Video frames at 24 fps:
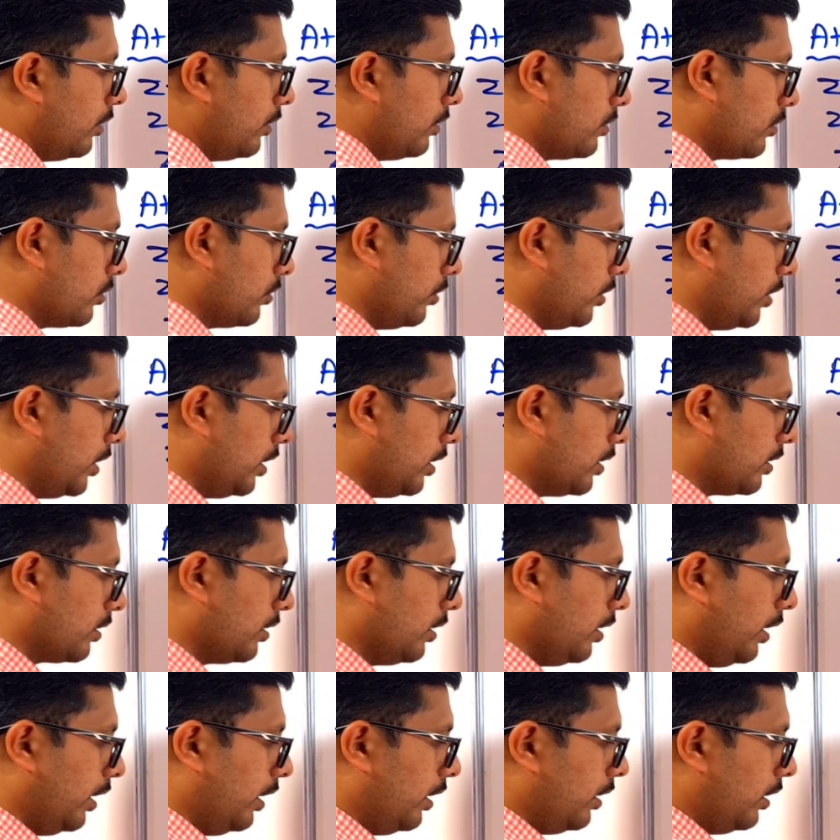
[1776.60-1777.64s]
so it is
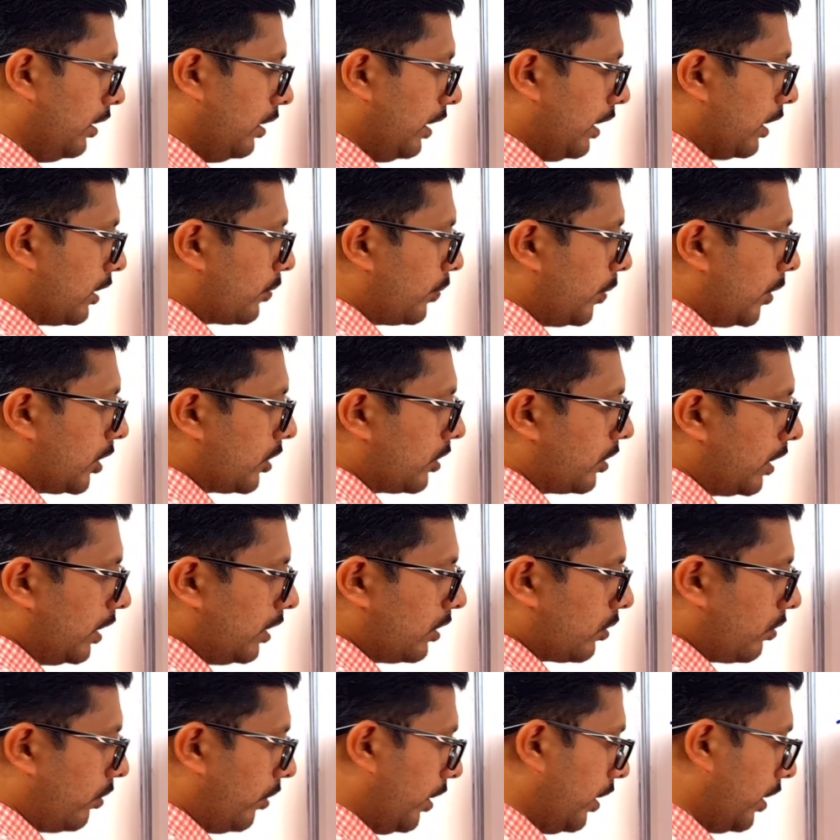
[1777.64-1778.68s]
x plus 3
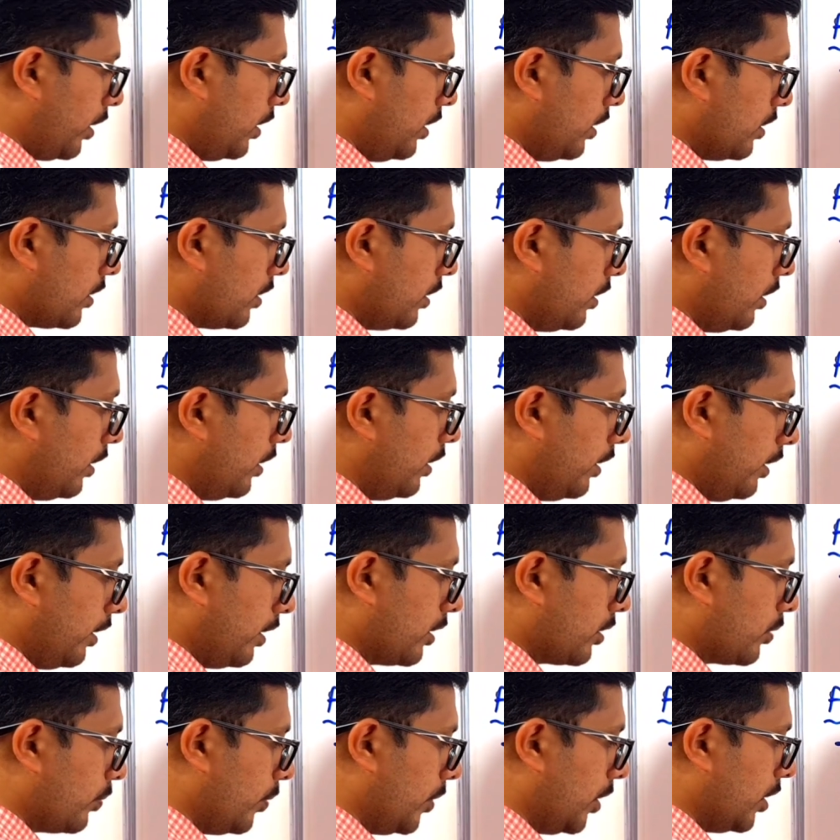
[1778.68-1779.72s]
square is
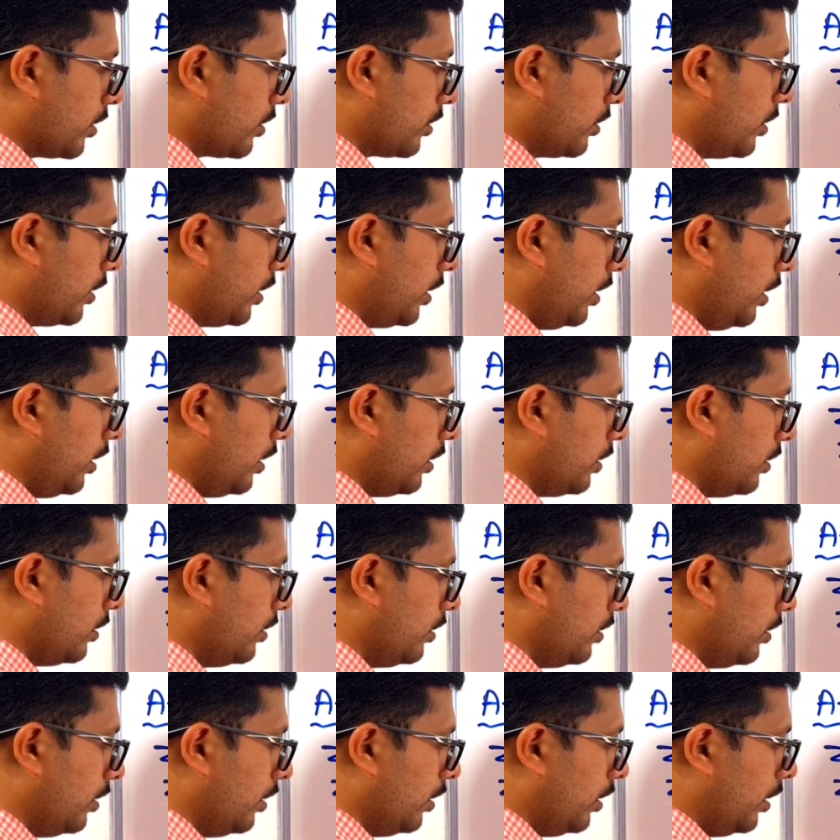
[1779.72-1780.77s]
x plus 3
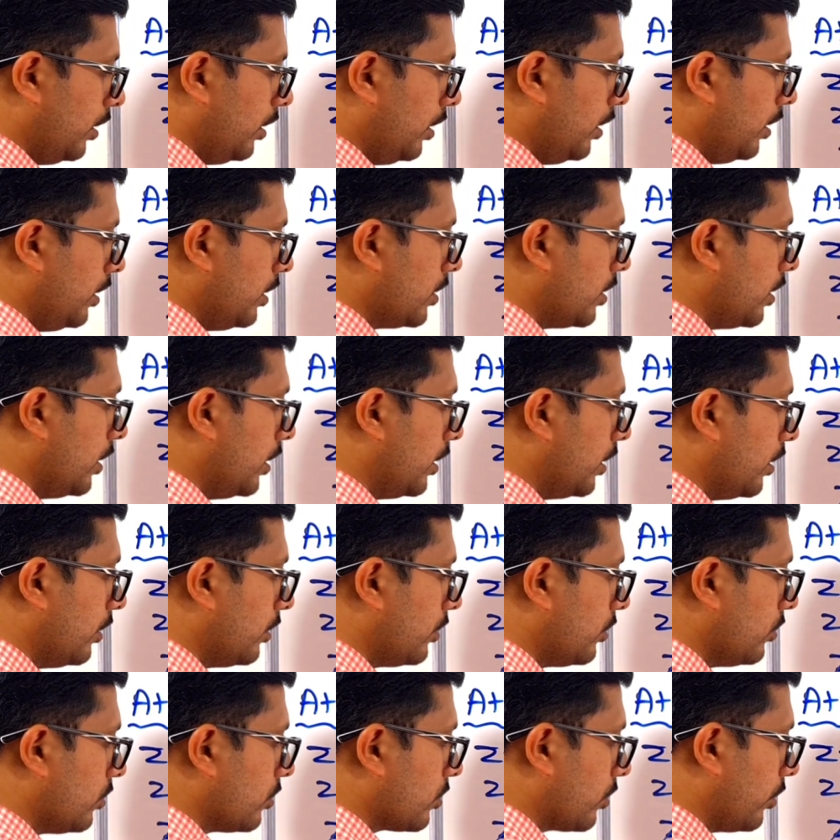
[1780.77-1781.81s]
is equal
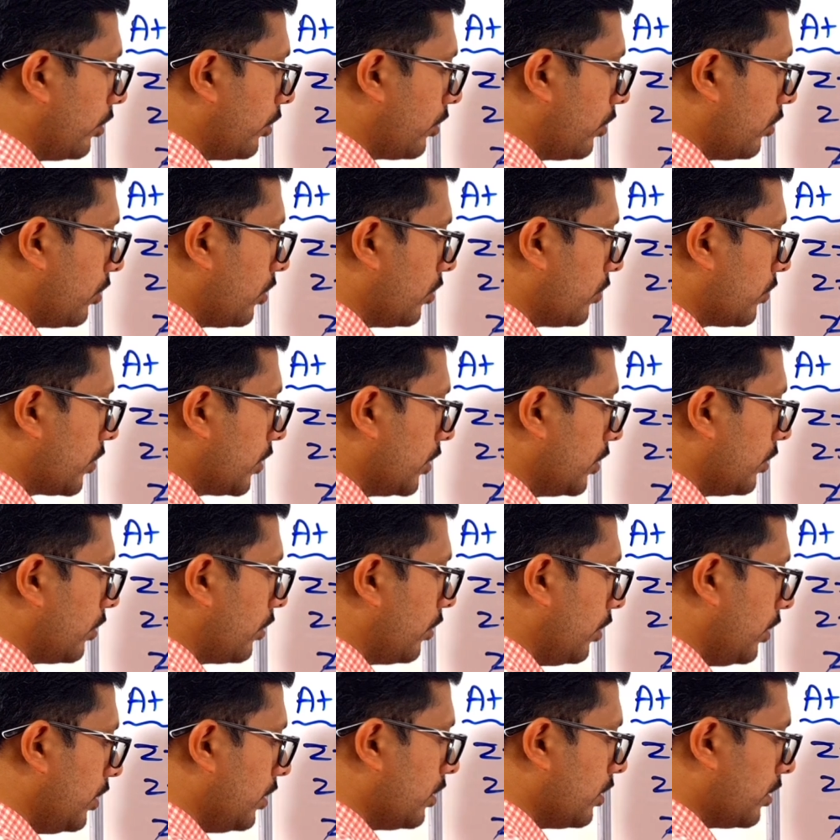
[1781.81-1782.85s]
to square root of 0
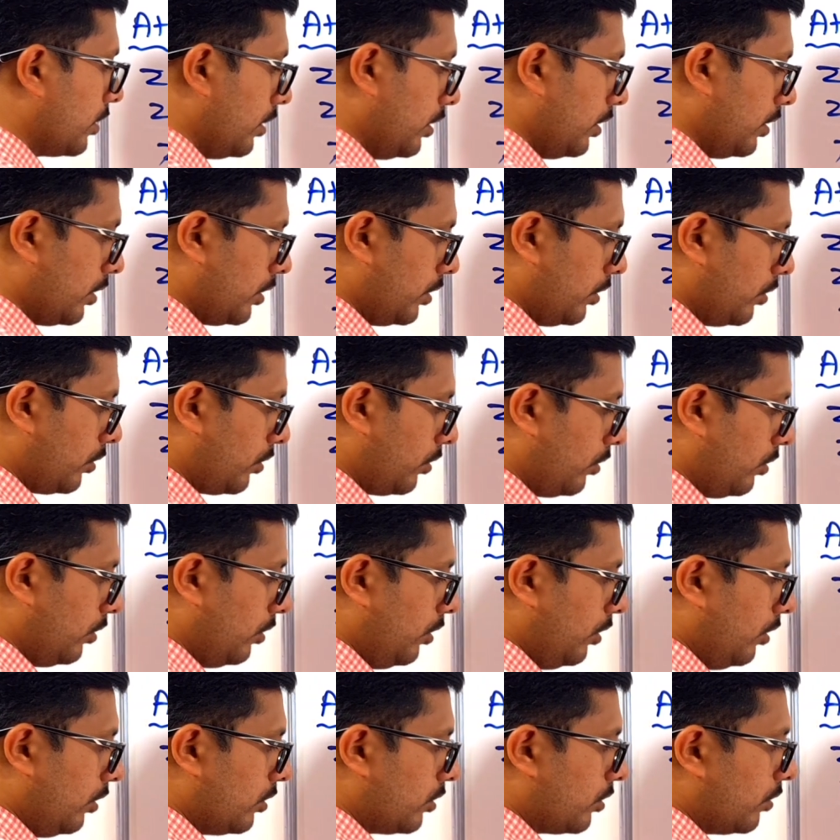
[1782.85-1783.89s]
is 0.
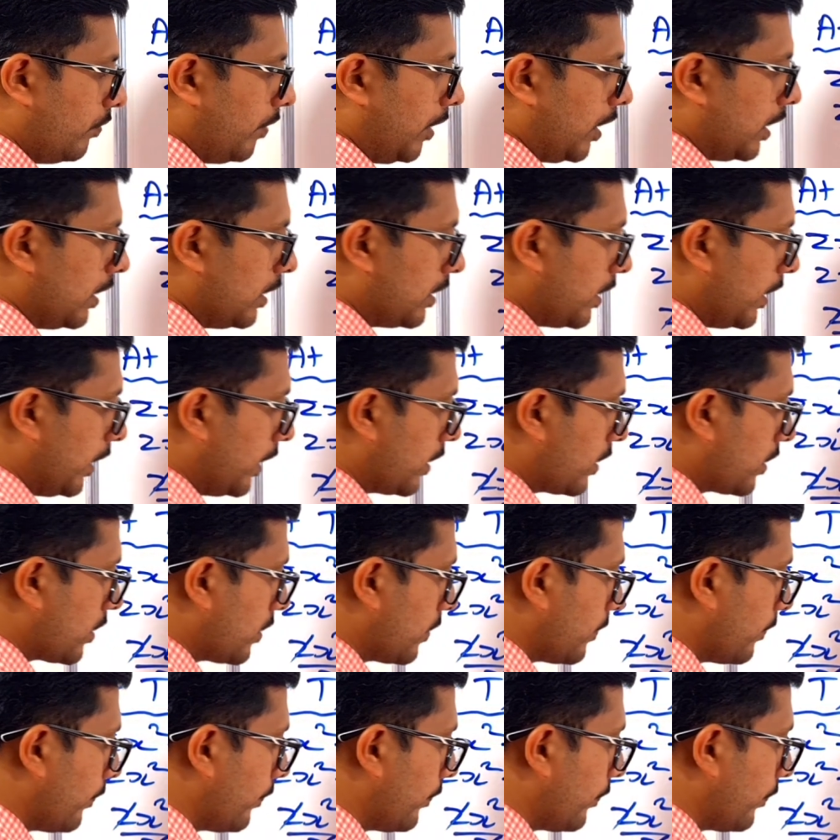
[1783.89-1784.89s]
So what is x?